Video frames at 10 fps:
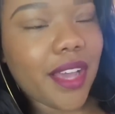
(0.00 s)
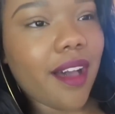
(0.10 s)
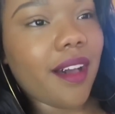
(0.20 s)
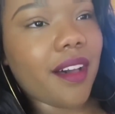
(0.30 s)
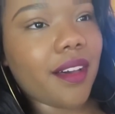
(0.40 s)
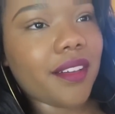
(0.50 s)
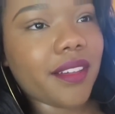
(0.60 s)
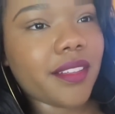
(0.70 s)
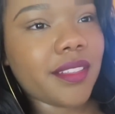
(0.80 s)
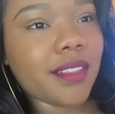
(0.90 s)
y'all,
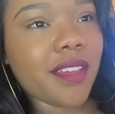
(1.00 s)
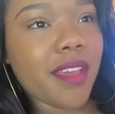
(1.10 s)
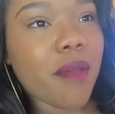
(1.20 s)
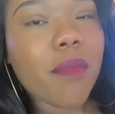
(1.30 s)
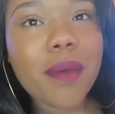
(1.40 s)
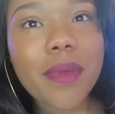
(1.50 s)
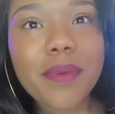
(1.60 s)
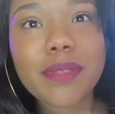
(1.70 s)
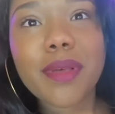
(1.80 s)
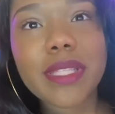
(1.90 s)
my
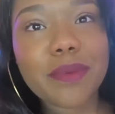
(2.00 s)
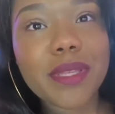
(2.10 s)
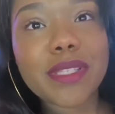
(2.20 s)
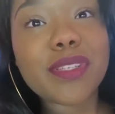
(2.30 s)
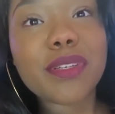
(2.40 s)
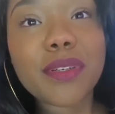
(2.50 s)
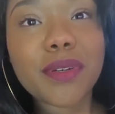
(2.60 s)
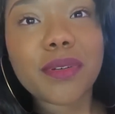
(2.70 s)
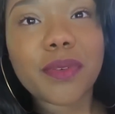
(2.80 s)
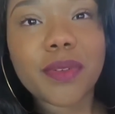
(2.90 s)
baby's about to be
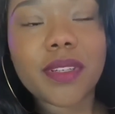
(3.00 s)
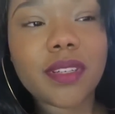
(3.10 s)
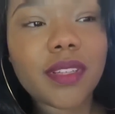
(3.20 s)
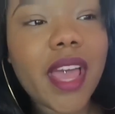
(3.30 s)
two.